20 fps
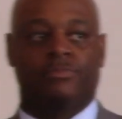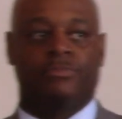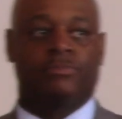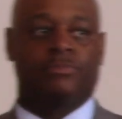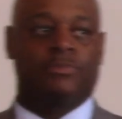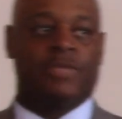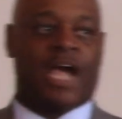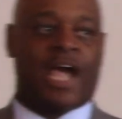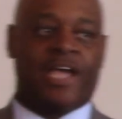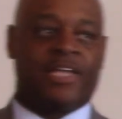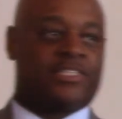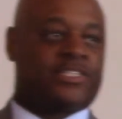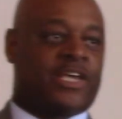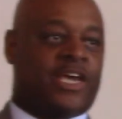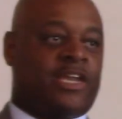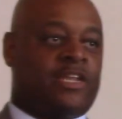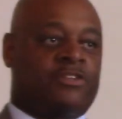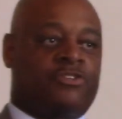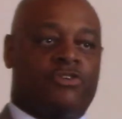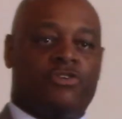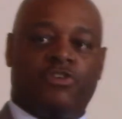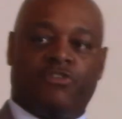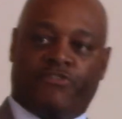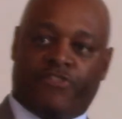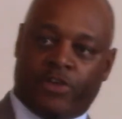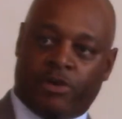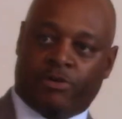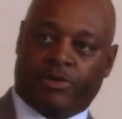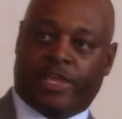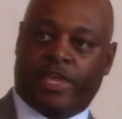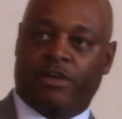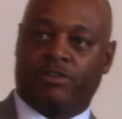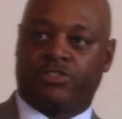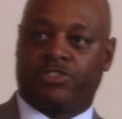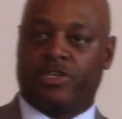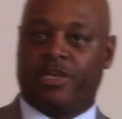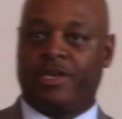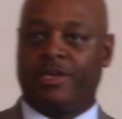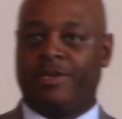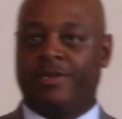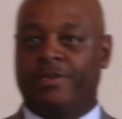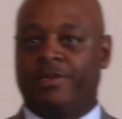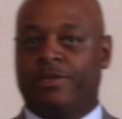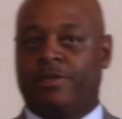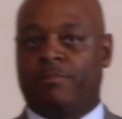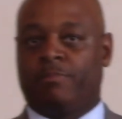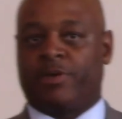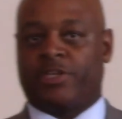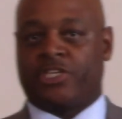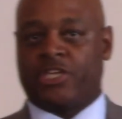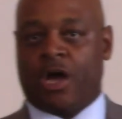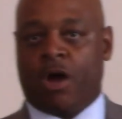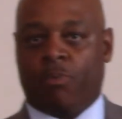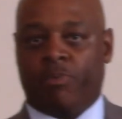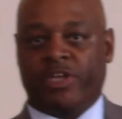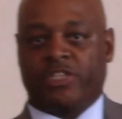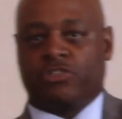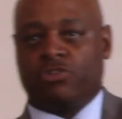I ain't saying this so you feel guilty, but y'all, we too